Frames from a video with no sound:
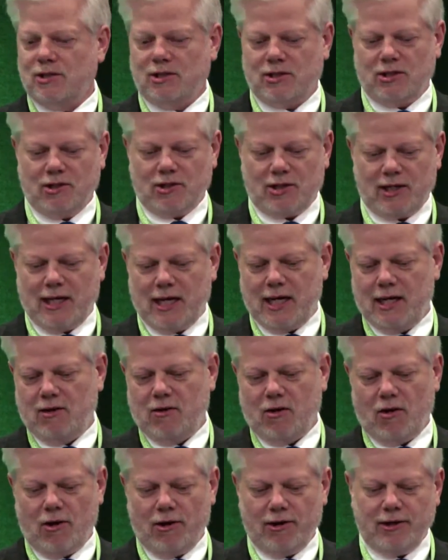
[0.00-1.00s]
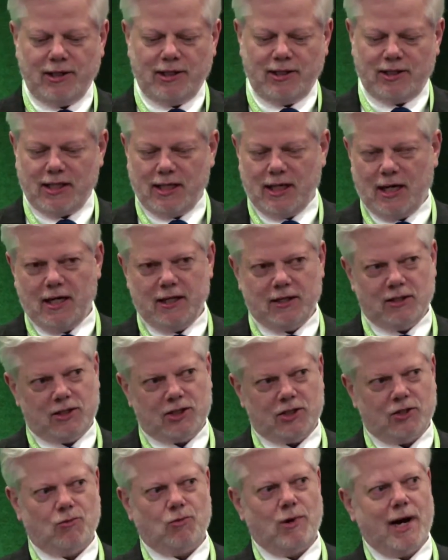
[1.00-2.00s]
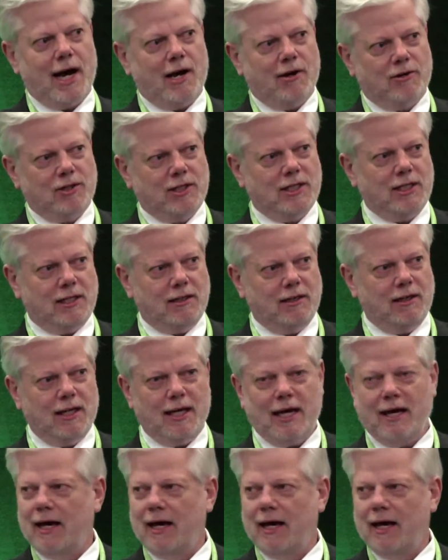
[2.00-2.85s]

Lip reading: It's looking at all these surrounding